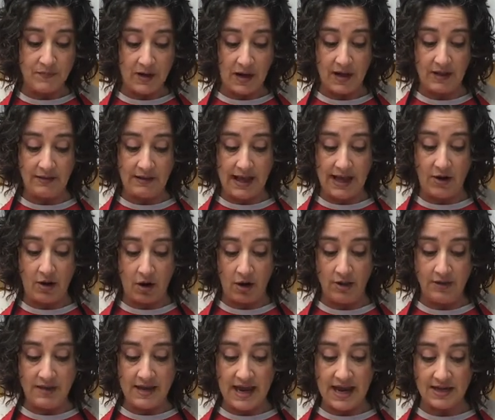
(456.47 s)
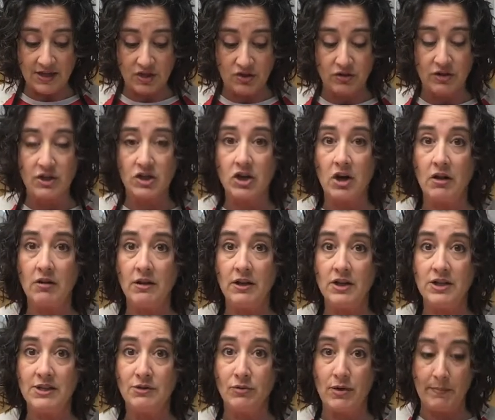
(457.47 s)
let all the extra
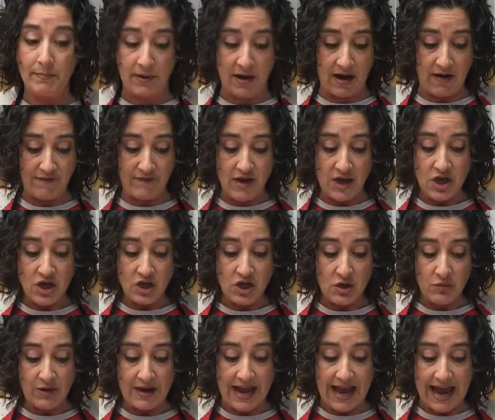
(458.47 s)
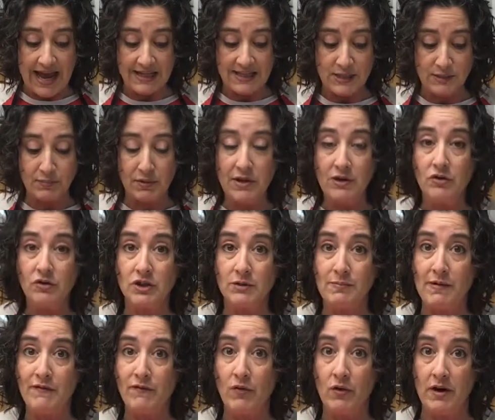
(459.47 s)
chocolate drip off, you would add sprinkles
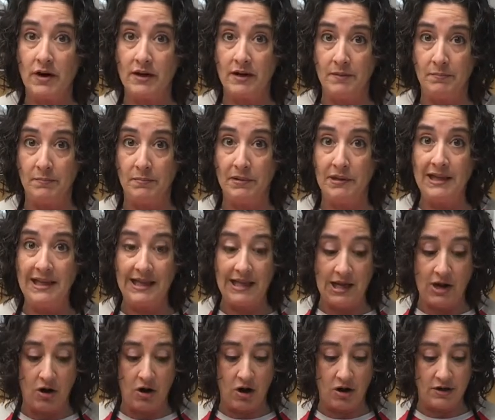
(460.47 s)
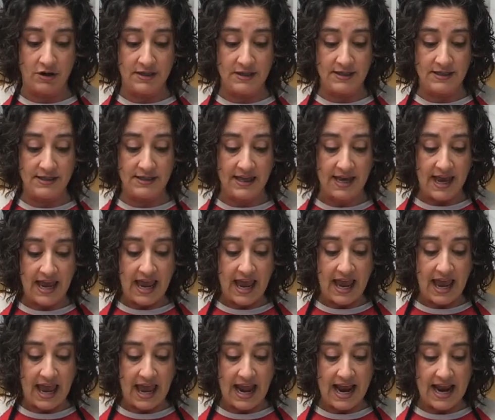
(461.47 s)
before it completely hardens.
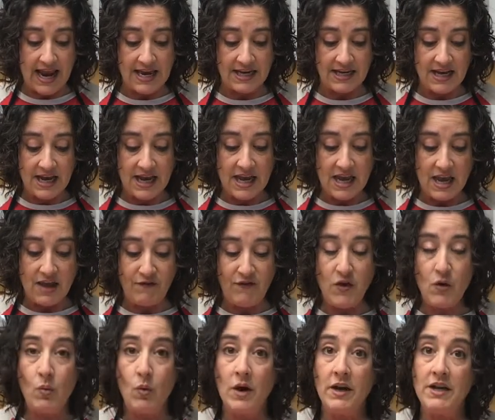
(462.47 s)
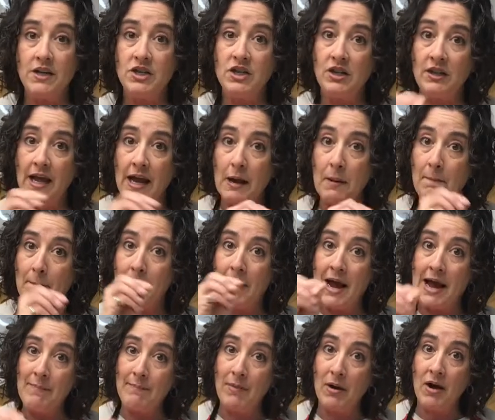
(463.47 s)
And if you wanted to like
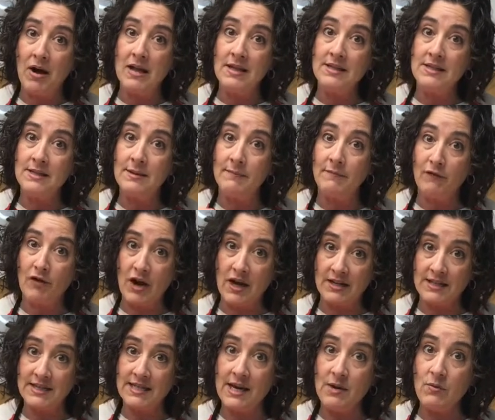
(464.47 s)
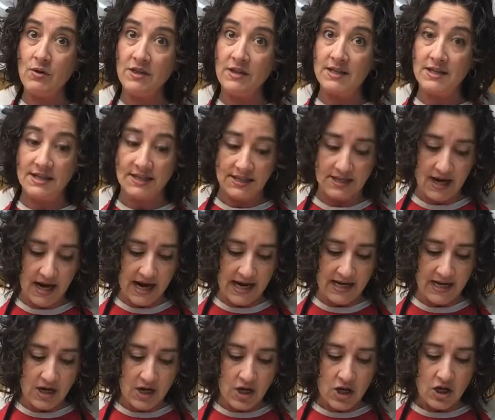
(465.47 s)
pipe on some frosting with the design,
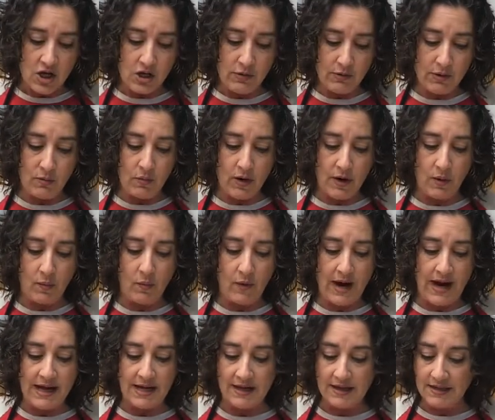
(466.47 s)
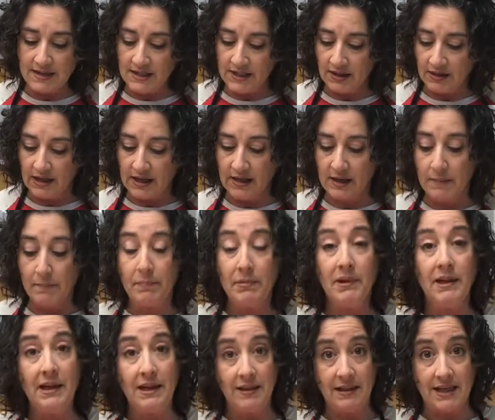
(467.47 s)
you would want to wait until it
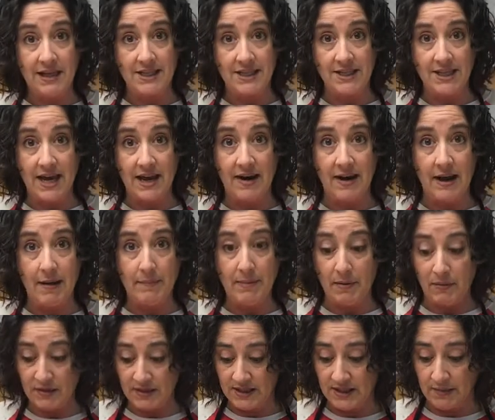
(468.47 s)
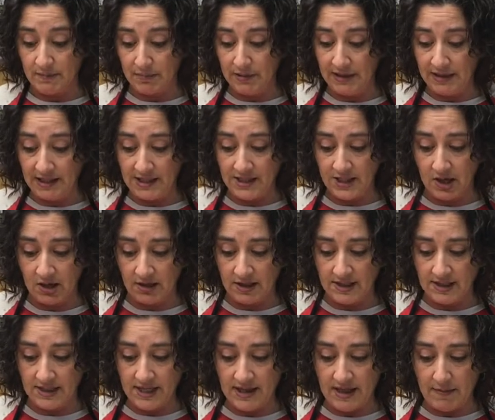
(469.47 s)
completely set up and was completely solid.
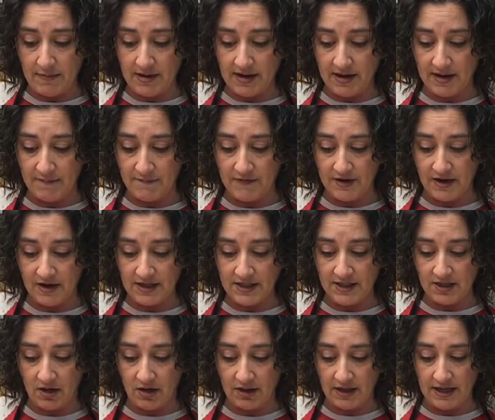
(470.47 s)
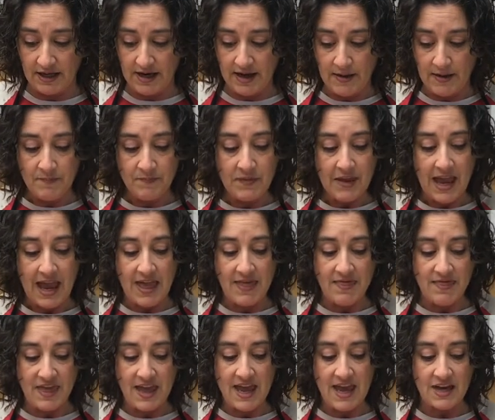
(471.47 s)
See, they become very solid, and
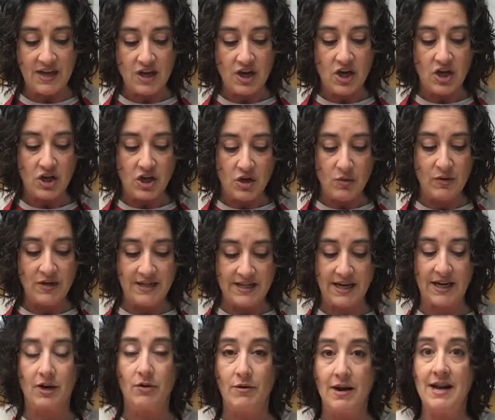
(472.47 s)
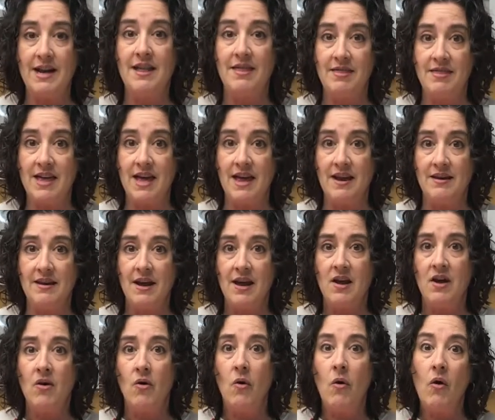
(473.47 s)
then you would decorate it then.
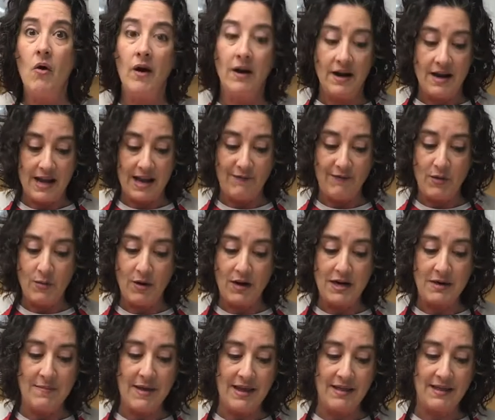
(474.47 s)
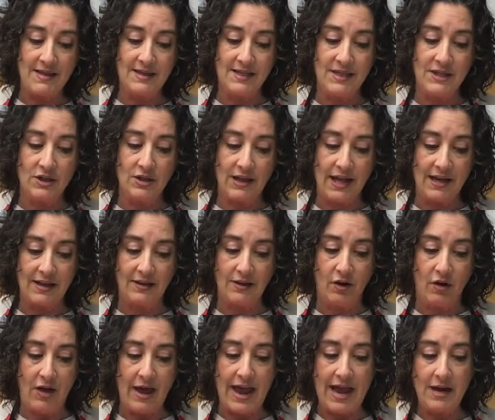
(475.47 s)
Or if you wanted to make this into like a
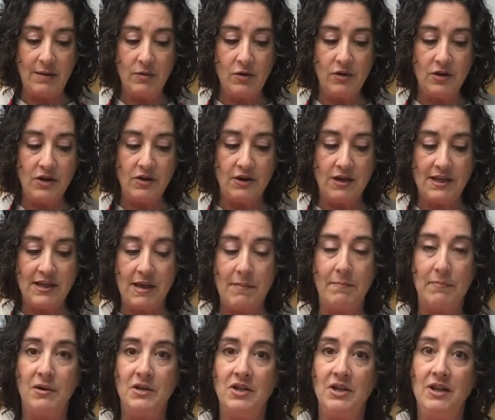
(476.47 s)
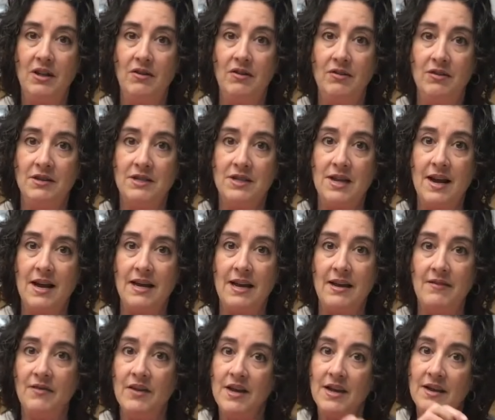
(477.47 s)
little animal, you could then put little tiny,
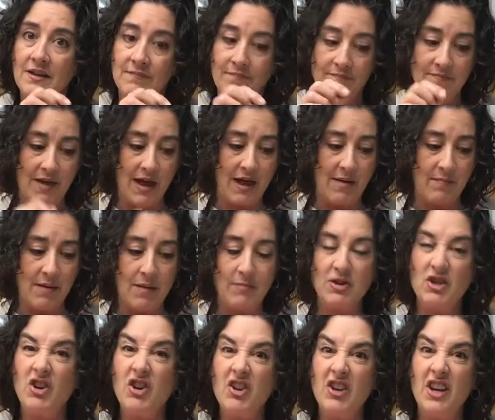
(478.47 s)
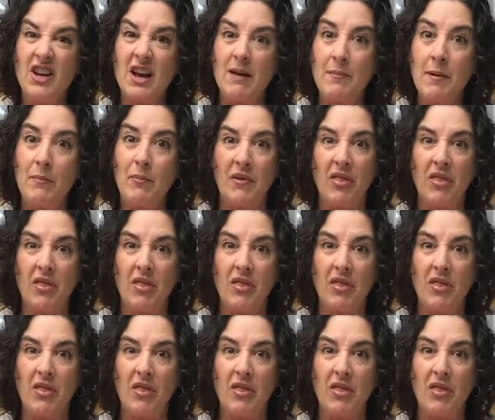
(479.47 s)
I'm sure you could come up with